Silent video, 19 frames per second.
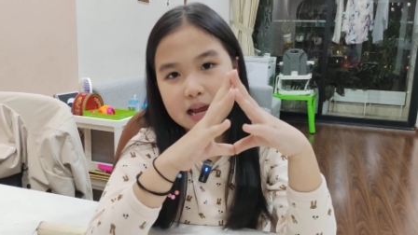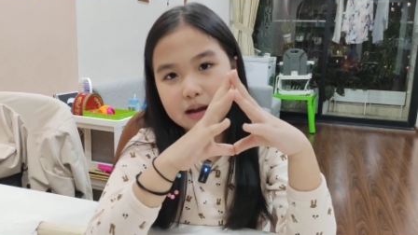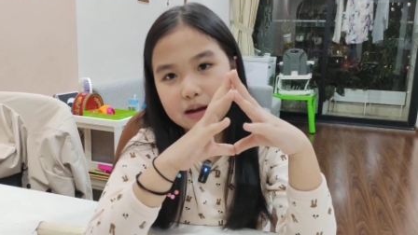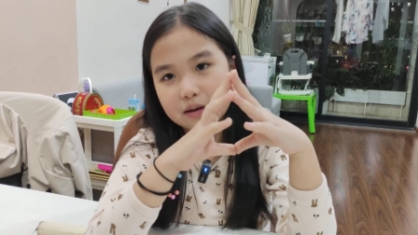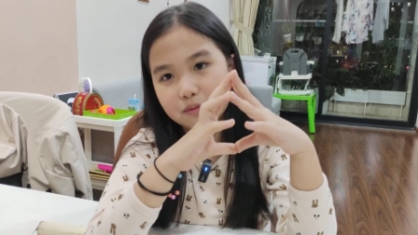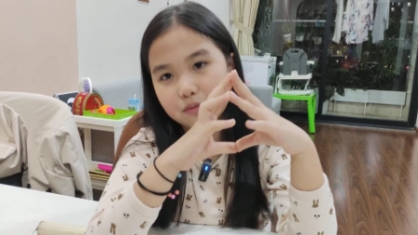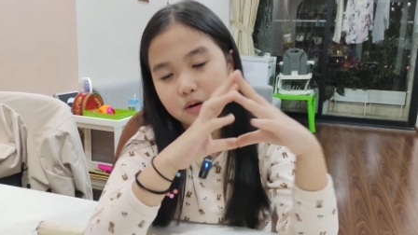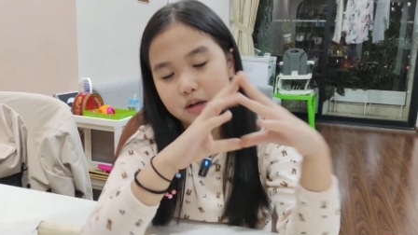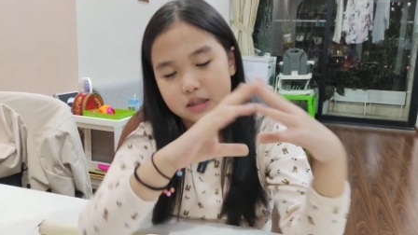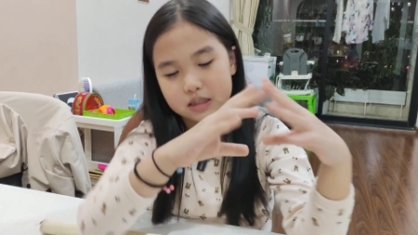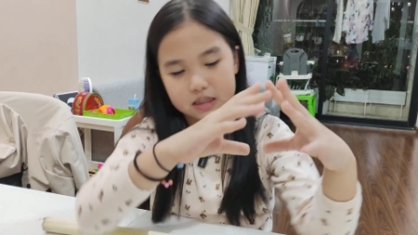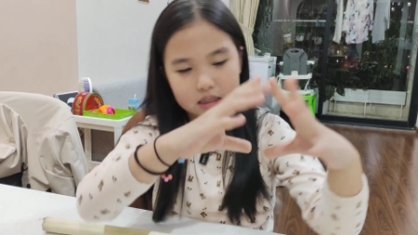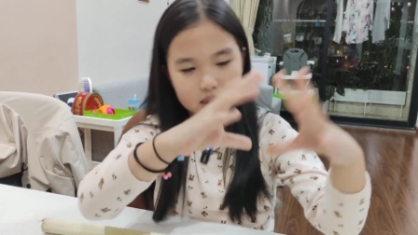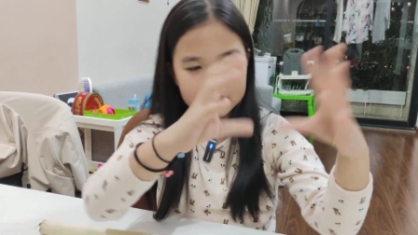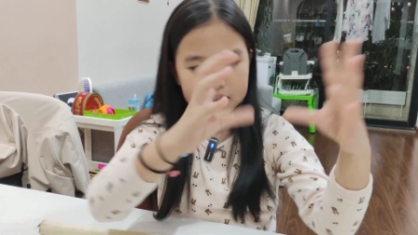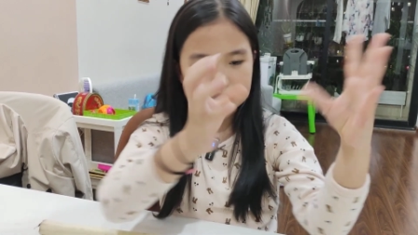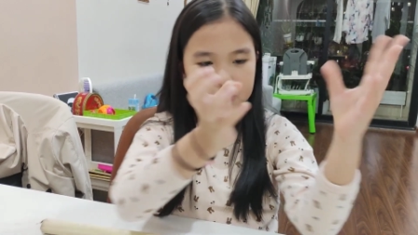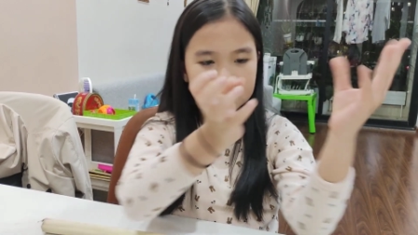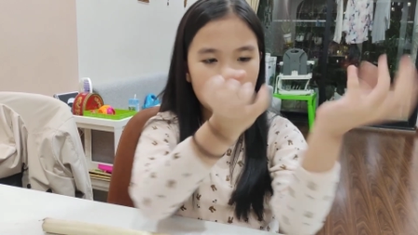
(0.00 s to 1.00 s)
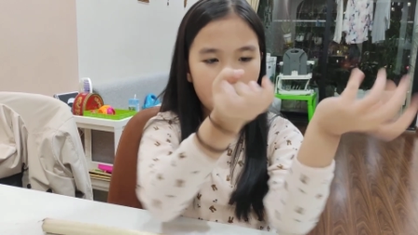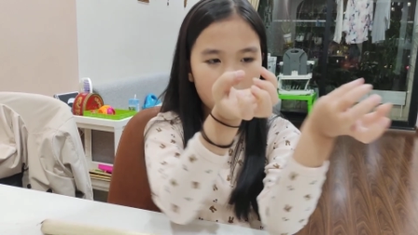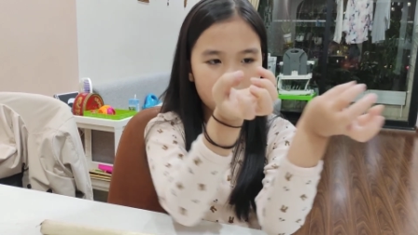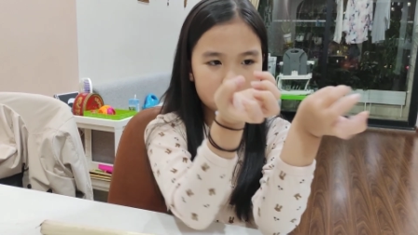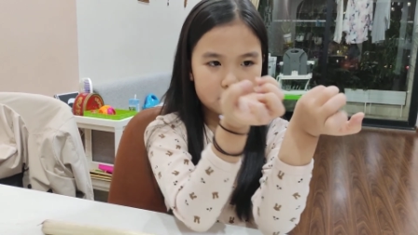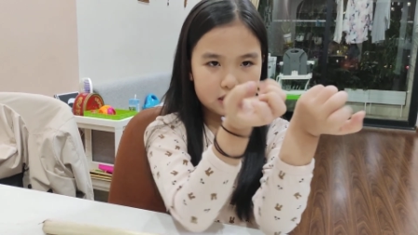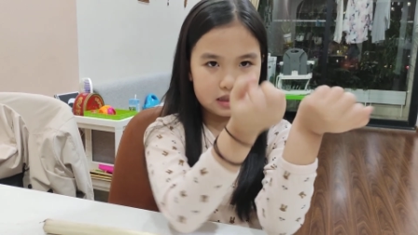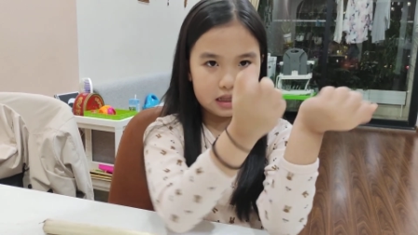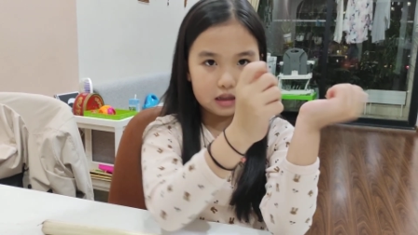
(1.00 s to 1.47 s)
It was the
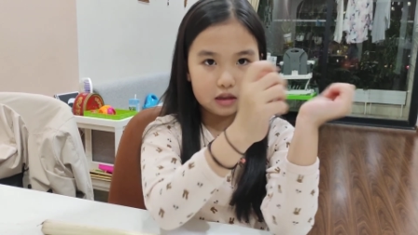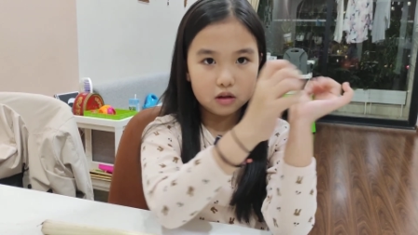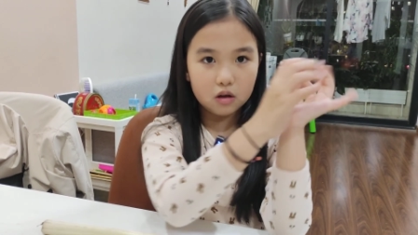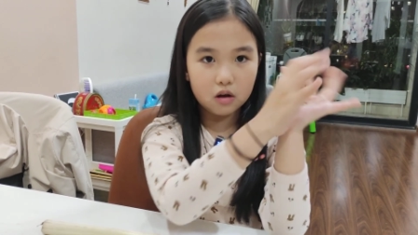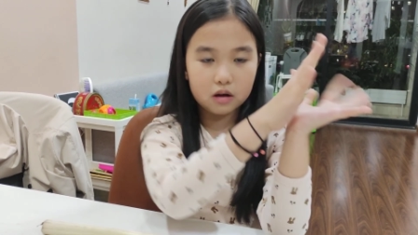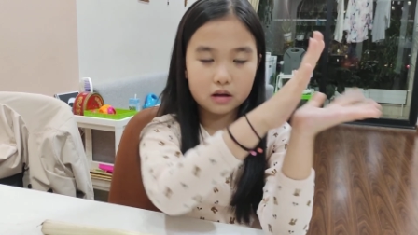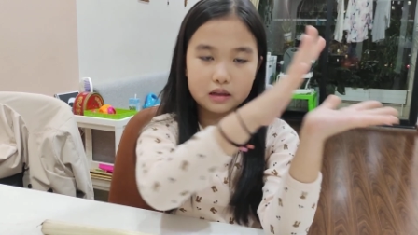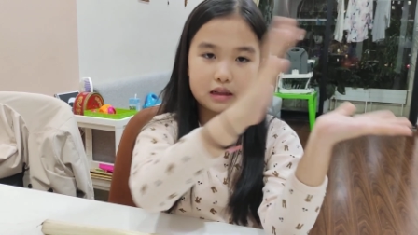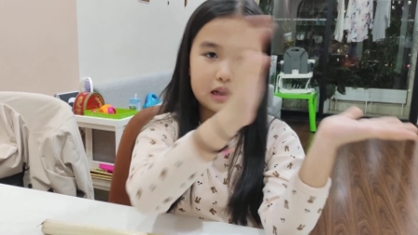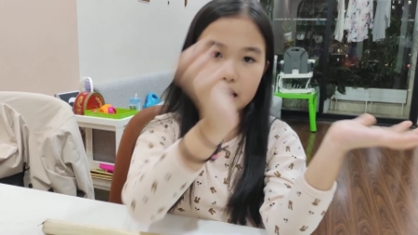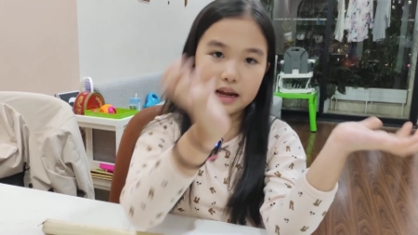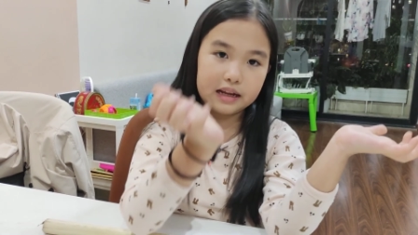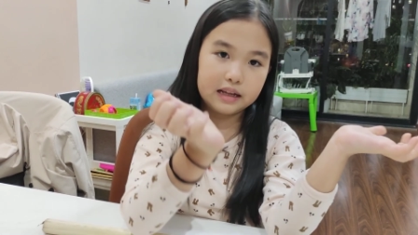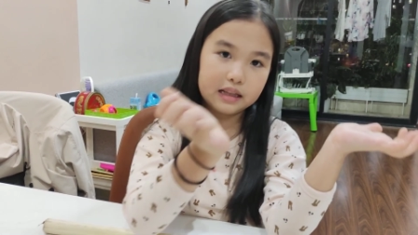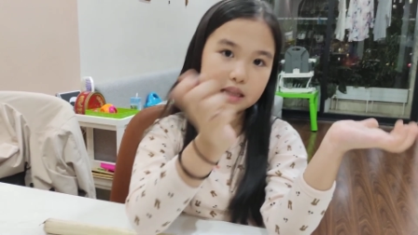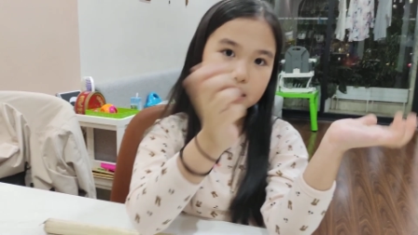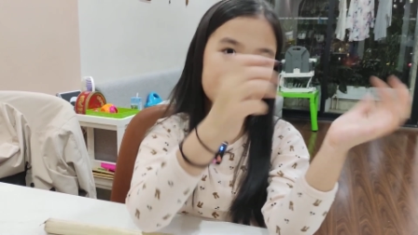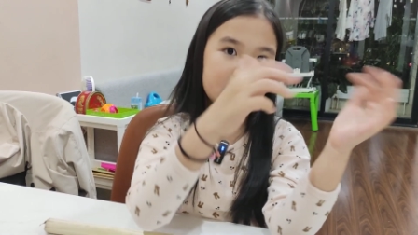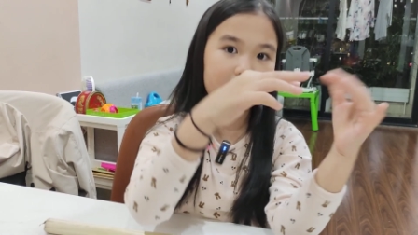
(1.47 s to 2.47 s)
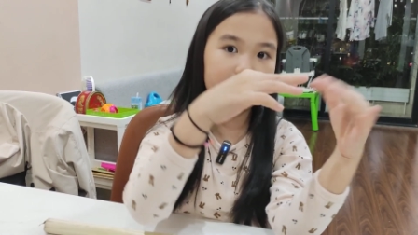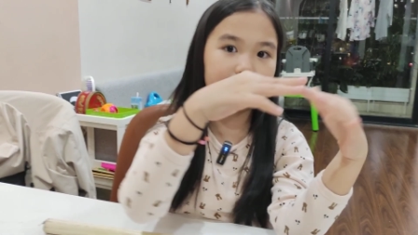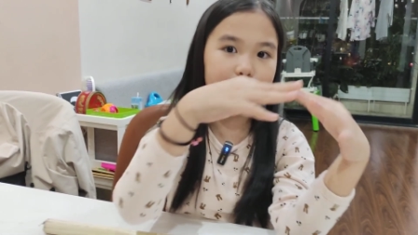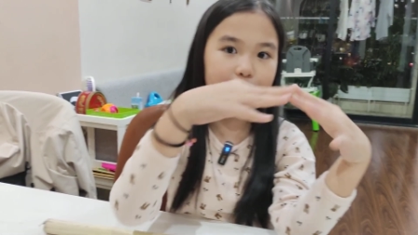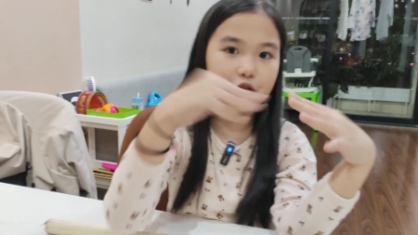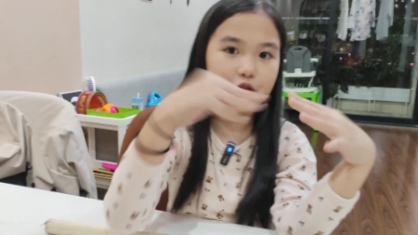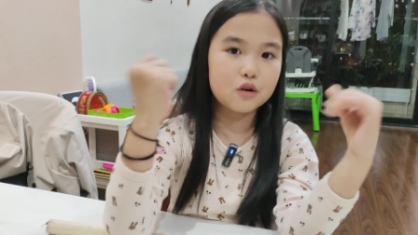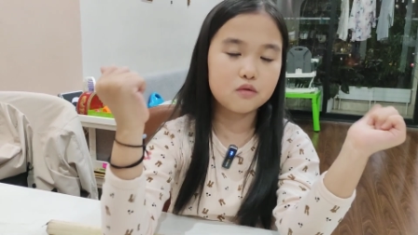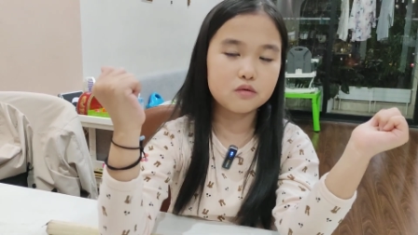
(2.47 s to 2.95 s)
stones that look like the
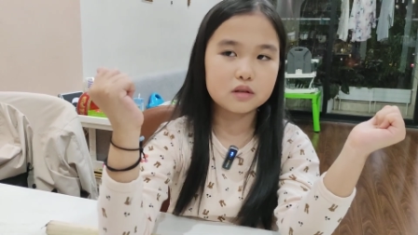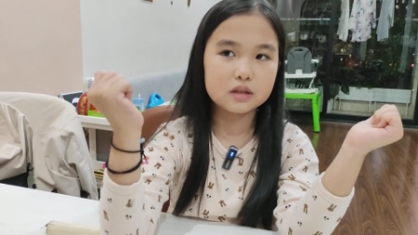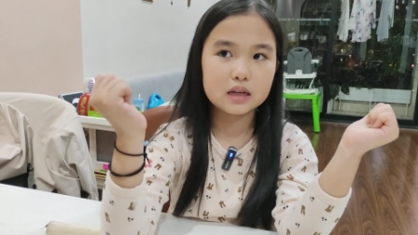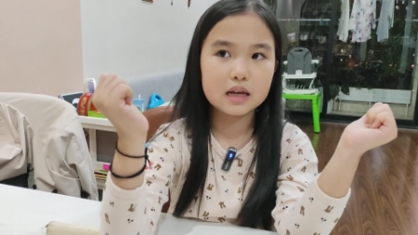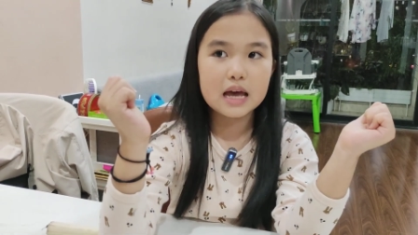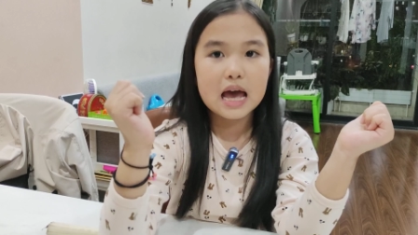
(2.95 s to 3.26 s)
fruit.